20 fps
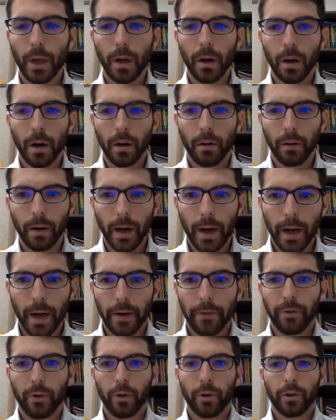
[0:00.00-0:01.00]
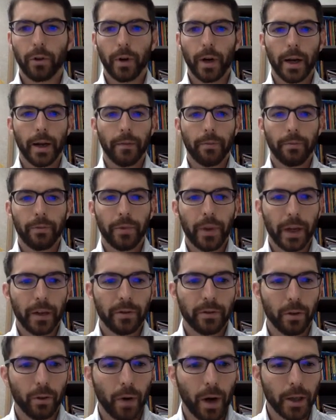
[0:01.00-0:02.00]
All right, fourth grade. Thanks
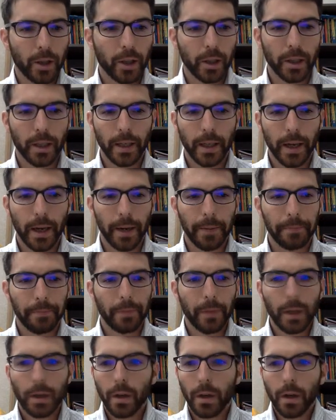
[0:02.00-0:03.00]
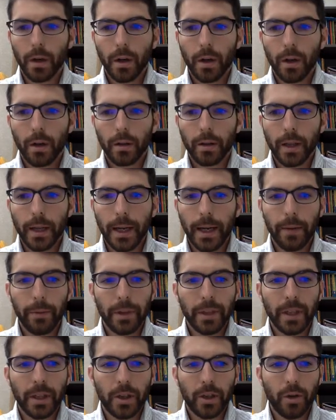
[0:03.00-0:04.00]
for watching today. Today I'm
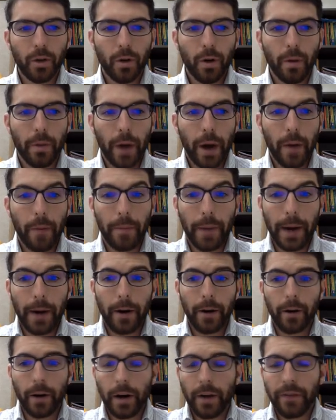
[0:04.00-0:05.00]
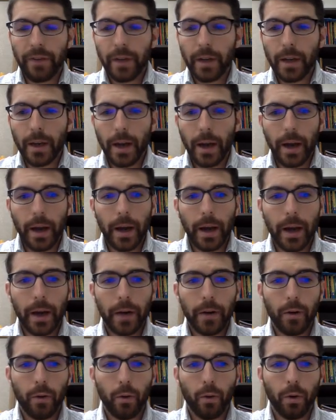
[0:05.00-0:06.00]
going to teach you about paragraphing
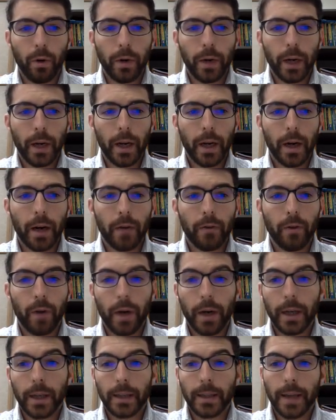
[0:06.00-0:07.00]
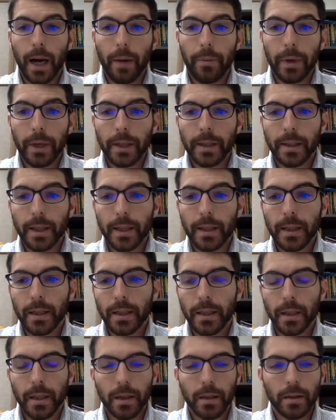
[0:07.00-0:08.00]
and working on writing topic
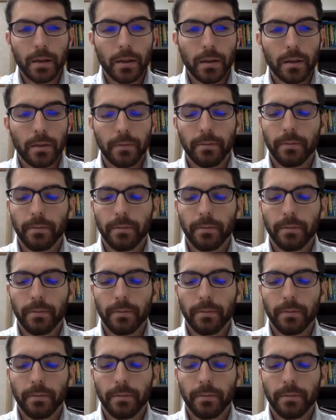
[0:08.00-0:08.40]
sentences.